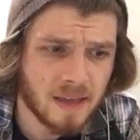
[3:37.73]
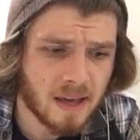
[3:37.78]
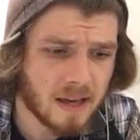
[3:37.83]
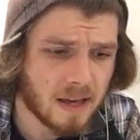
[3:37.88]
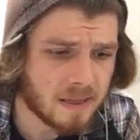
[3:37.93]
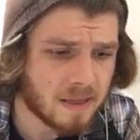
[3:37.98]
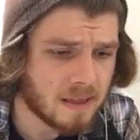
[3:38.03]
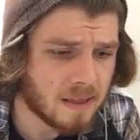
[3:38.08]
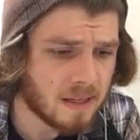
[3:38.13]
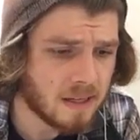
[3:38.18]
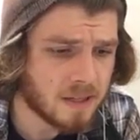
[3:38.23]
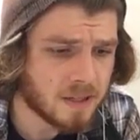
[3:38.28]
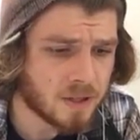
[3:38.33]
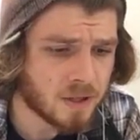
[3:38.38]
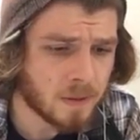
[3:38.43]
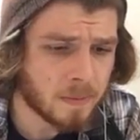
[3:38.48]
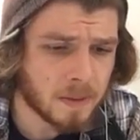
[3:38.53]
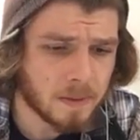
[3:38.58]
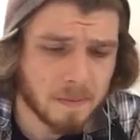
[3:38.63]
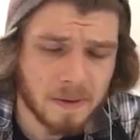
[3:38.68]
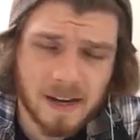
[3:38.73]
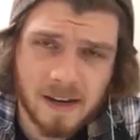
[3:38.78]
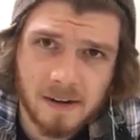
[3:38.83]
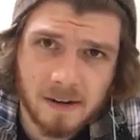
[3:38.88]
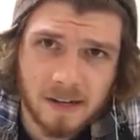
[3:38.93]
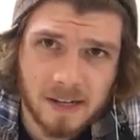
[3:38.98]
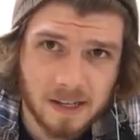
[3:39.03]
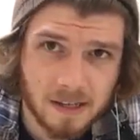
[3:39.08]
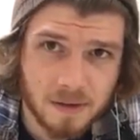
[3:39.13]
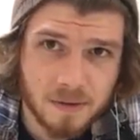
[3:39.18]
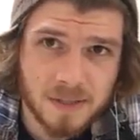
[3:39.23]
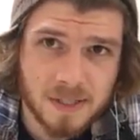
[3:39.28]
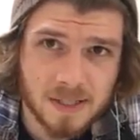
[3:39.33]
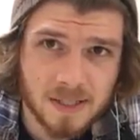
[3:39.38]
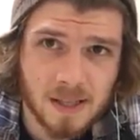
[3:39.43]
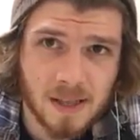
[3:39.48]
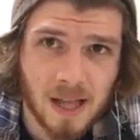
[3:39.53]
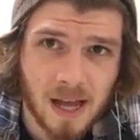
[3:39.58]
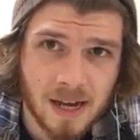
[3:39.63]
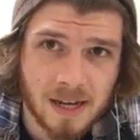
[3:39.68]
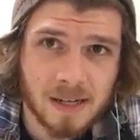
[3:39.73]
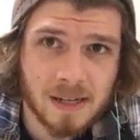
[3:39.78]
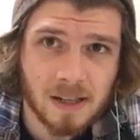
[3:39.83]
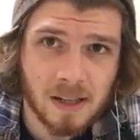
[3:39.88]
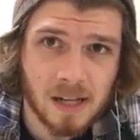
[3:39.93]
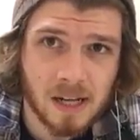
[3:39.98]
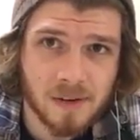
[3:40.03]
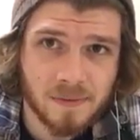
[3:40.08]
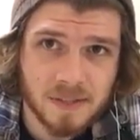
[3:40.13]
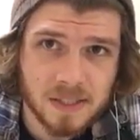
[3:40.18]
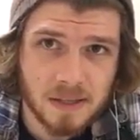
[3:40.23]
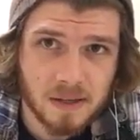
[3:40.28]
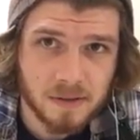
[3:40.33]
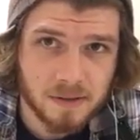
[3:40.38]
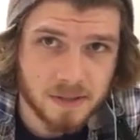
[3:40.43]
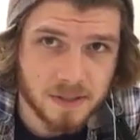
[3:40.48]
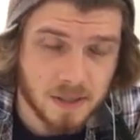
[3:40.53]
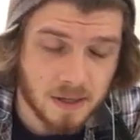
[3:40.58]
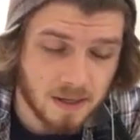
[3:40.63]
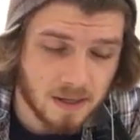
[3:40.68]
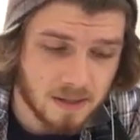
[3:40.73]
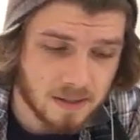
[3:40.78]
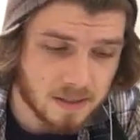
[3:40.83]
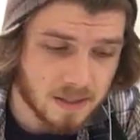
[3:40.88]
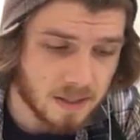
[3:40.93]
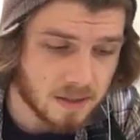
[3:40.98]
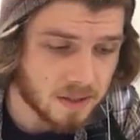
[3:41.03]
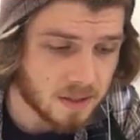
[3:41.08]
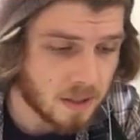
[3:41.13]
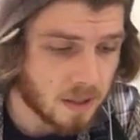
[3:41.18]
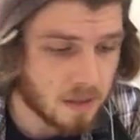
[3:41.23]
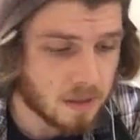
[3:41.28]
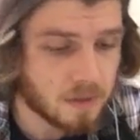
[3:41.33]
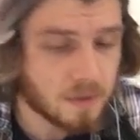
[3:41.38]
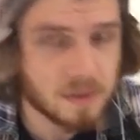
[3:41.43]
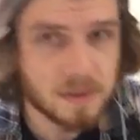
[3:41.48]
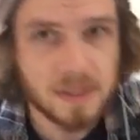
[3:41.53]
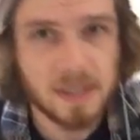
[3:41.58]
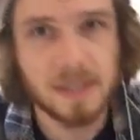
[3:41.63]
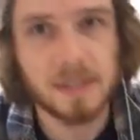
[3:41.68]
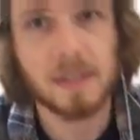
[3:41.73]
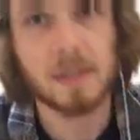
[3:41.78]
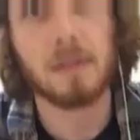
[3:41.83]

that the strumming pattern he uses a lot in a lot of his other songs. So it sounds